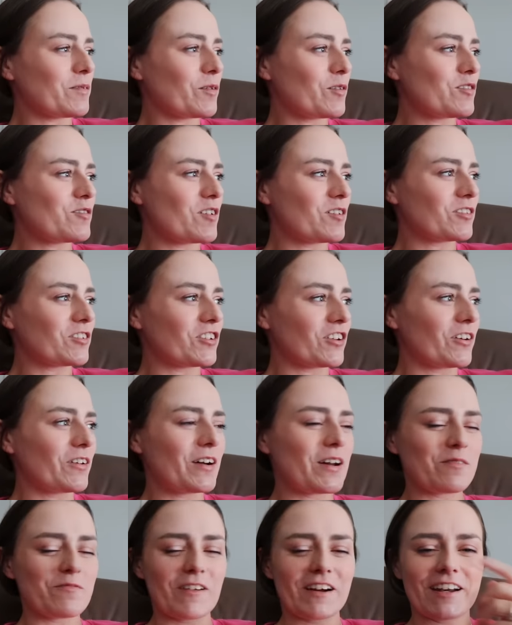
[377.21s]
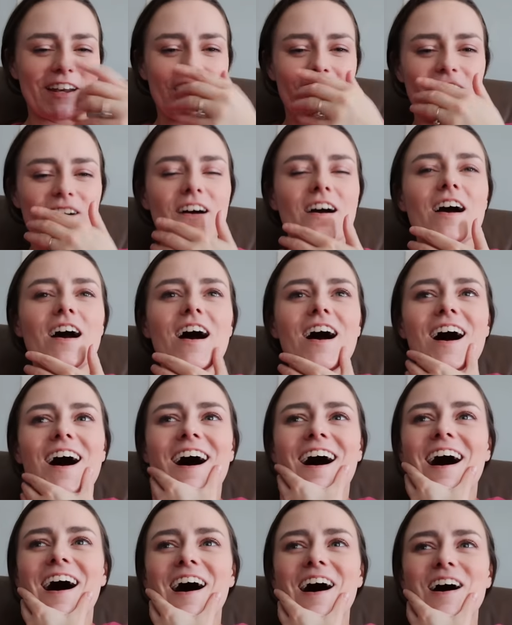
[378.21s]
but we won't show him right now.
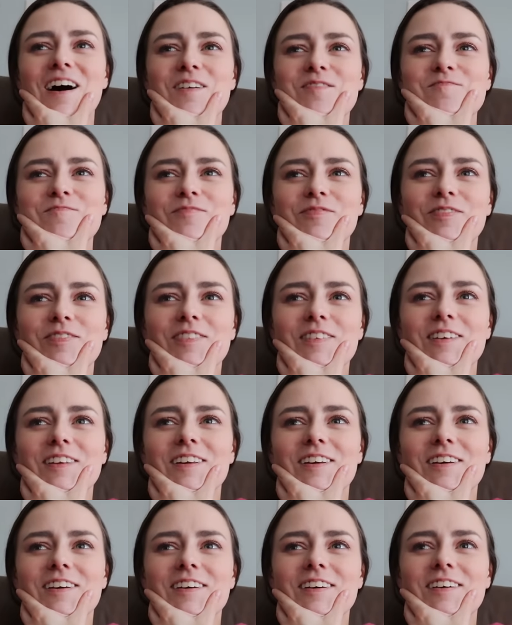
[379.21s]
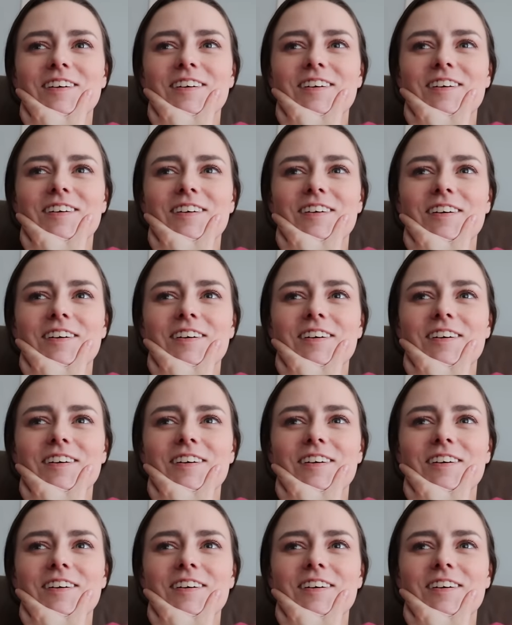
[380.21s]
Um, I've not done my makeup.